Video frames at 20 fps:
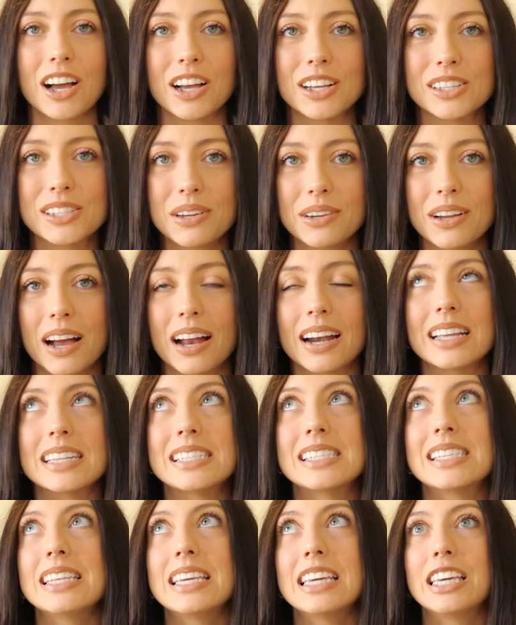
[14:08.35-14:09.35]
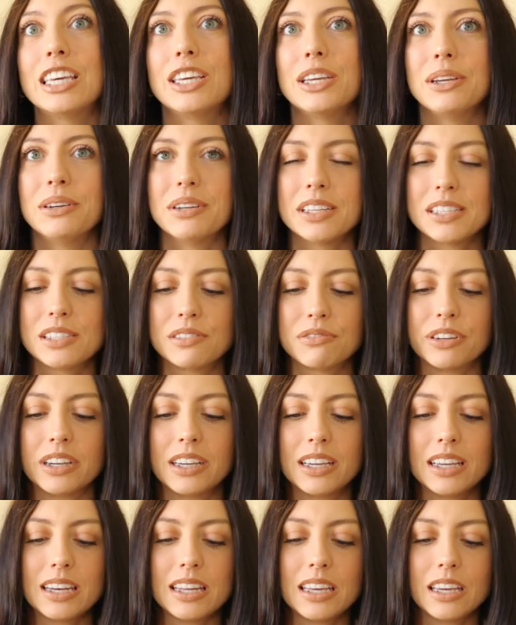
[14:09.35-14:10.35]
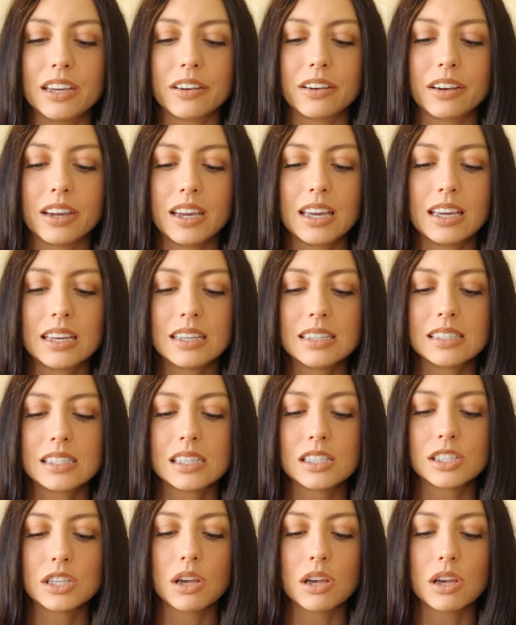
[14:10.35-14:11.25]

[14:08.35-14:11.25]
also got us the cutest freaking earrings.